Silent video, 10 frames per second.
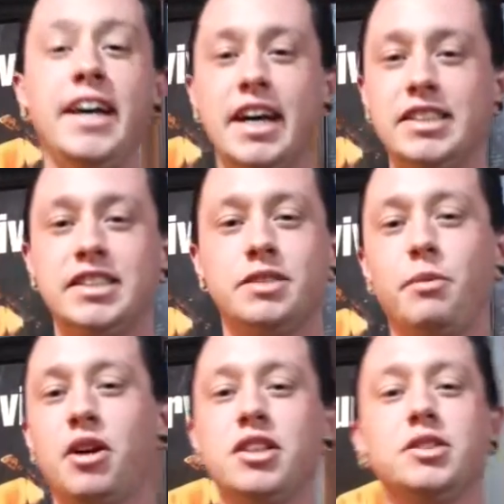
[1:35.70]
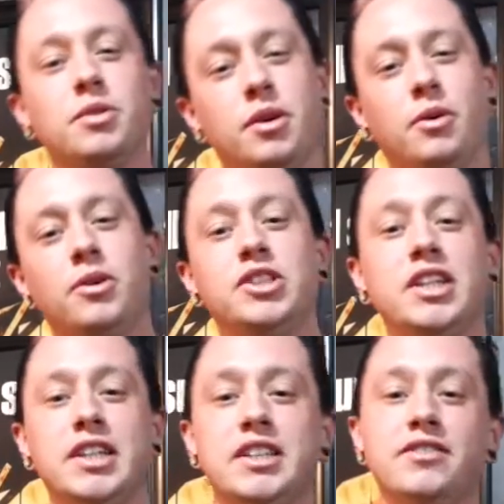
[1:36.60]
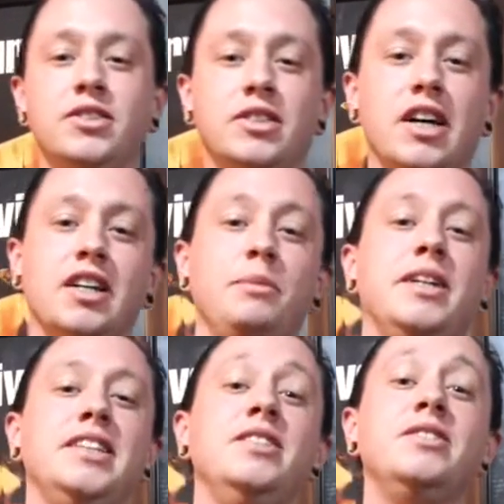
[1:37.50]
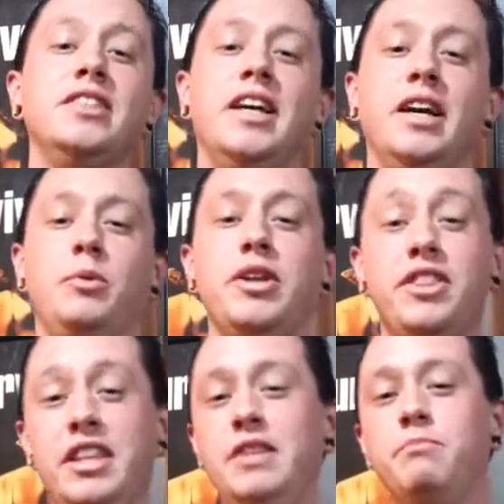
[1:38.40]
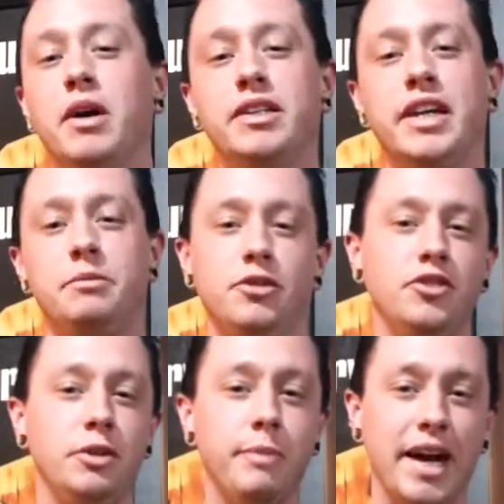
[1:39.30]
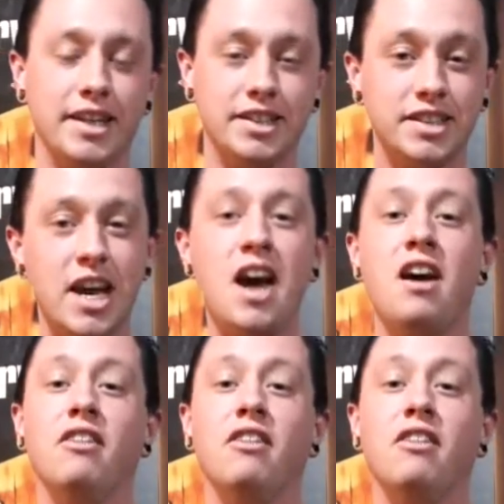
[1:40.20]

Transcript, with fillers: Hey guys, it's Marcus with the Horror Junkies of Utah coming at you today with the Monday Movie Madness